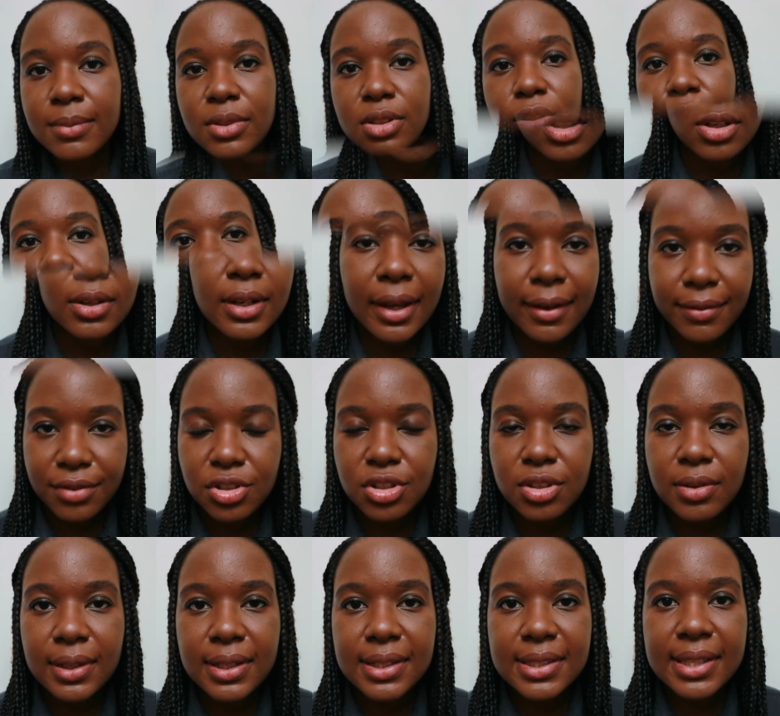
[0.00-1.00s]
So you don't have to
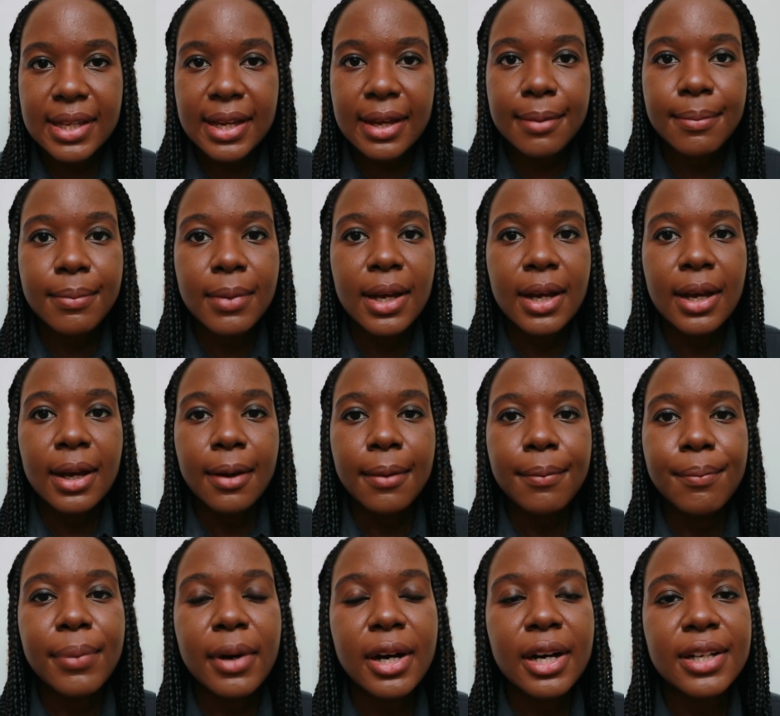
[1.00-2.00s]
do an exam,
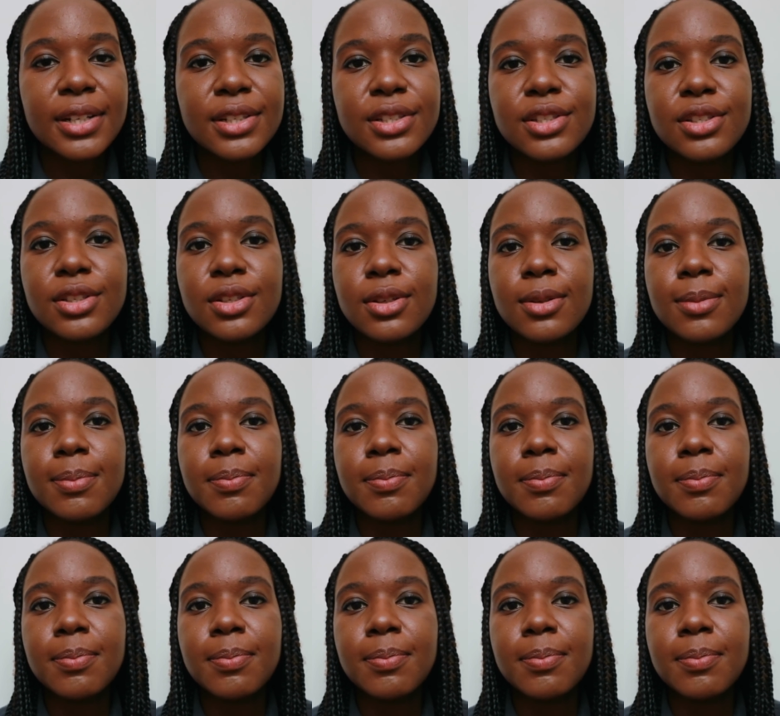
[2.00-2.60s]
but